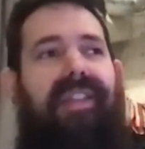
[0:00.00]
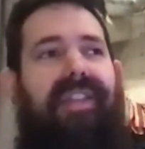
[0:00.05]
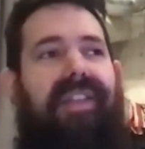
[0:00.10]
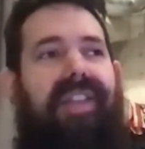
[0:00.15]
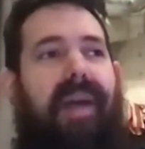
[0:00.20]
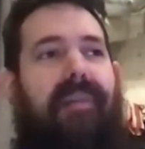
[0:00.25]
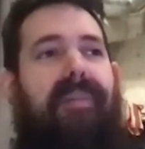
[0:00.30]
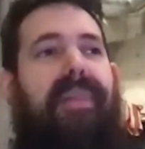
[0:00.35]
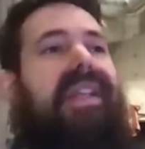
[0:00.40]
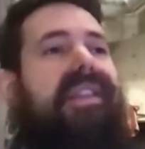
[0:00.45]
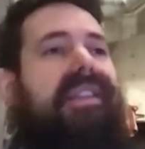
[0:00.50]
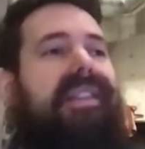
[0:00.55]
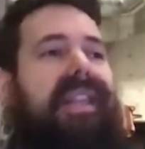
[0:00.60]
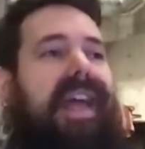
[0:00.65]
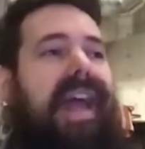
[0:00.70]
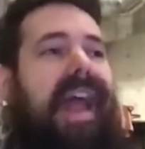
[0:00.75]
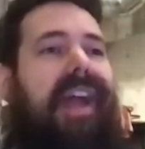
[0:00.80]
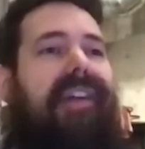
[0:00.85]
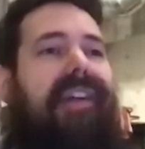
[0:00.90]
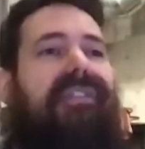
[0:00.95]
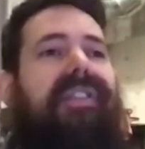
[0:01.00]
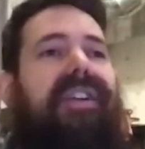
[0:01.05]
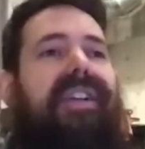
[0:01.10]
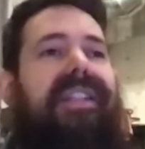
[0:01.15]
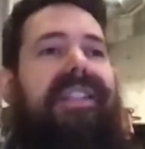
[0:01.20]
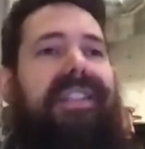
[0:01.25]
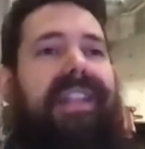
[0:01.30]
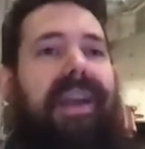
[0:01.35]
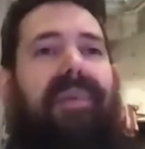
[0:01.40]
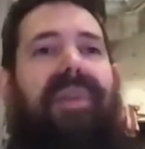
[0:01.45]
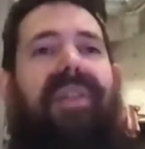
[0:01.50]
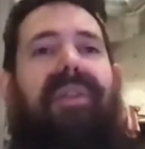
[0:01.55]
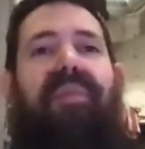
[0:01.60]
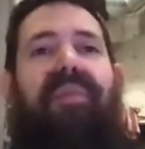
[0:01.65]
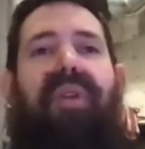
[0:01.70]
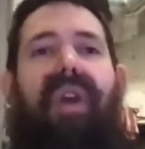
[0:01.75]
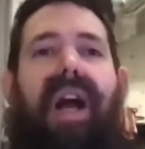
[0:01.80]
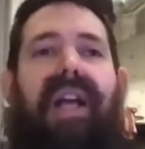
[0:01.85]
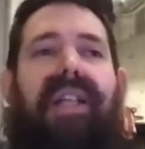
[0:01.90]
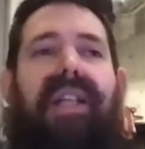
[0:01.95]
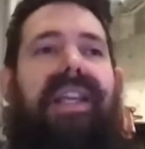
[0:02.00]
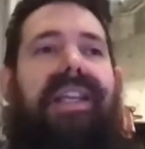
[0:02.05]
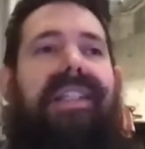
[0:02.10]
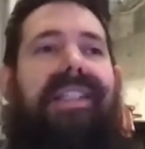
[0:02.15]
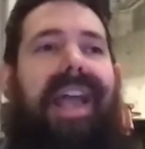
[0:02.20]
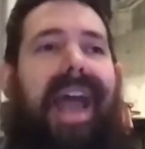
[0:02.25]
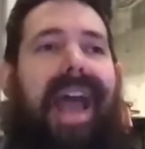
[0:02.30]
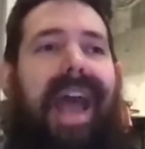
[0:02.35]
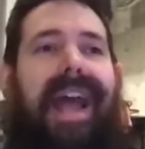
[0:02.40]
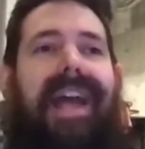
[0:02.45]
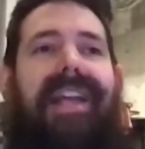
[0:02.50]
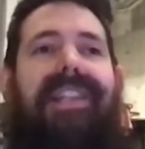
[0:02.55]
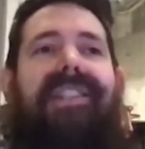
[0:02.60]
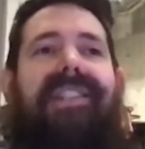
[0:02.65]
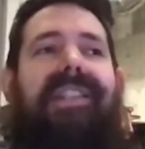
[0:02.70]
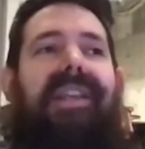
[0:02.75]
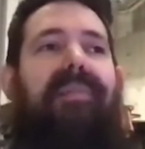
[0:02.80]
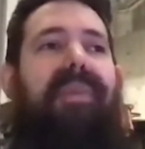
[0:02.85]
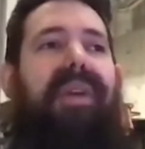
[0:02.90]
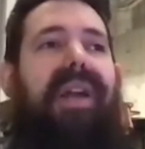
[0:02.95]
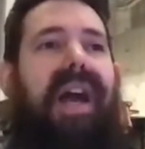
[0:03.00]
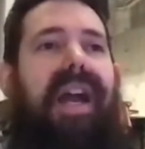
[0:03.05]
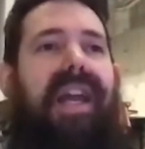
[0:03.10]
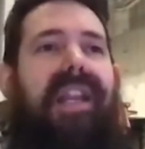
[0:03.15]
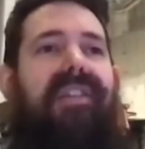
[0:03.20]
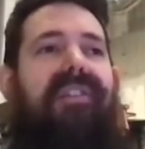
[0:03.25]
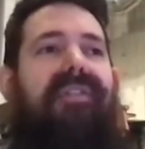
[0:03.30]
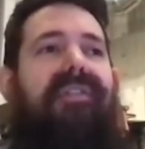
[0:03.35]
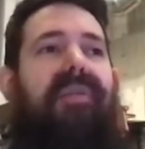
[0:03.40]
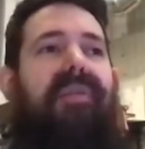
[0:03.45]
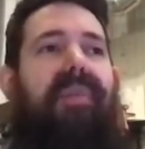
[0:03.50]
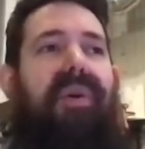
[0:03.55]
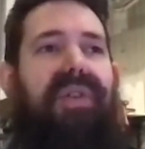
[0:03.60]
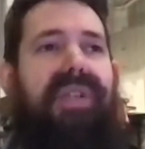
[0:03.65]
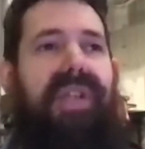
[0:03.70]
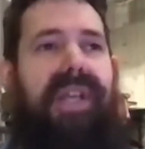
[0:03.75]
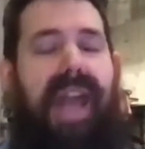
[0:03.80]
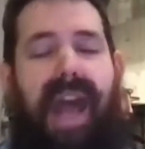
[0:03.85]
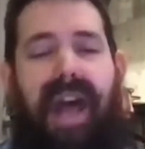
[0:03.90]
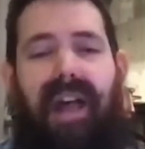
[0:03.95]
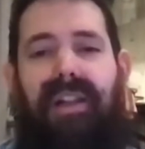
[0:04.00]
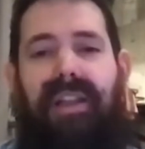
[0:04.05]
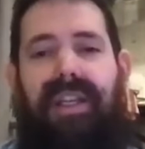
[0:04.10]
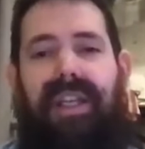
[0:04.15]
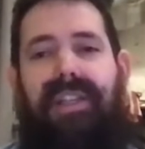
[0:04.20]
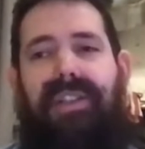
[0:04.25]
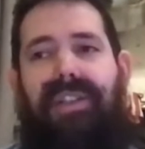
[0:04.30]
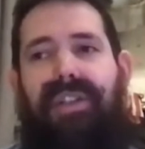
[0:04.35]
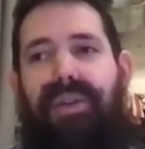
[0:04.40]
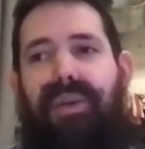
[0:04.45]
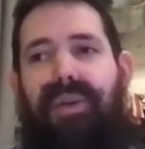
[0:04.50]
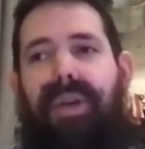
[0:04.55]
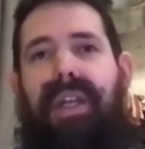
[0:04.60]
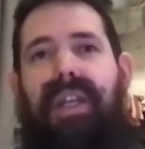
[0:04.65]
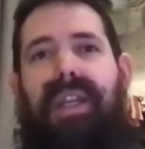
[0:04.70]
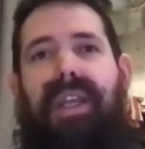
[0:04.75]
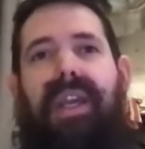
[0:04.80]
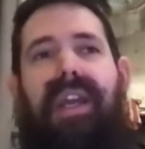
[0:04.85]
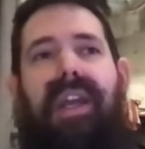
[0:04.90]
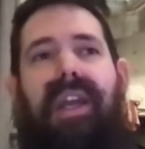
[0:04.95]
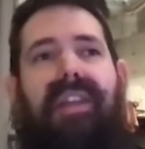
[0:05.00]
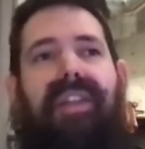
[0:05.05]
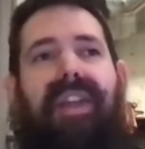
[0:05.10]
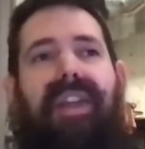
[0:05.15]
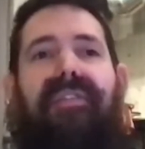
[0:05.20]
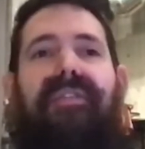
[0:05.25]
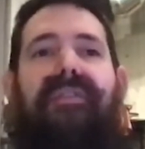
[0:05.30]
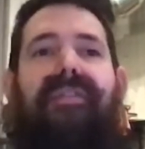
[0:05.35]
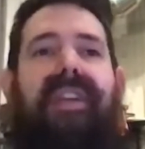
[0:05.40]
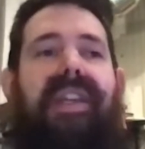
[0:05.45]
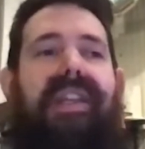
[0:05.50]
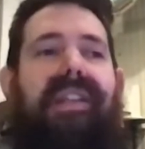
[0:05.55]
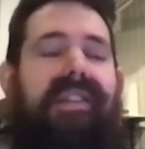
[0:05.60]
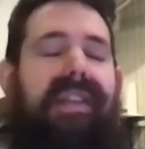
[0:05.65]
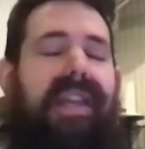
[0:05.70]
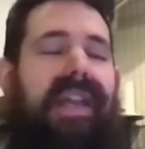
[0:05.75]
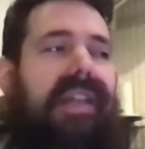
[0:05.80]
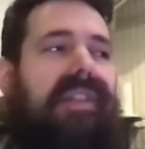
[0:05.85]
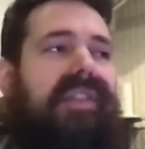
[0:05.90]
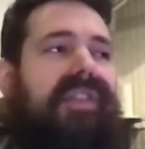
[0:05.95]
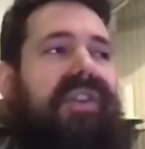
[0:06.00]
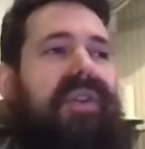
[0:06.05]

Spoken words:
that means that every step of the process has some kind of emotionality to it that feeds in.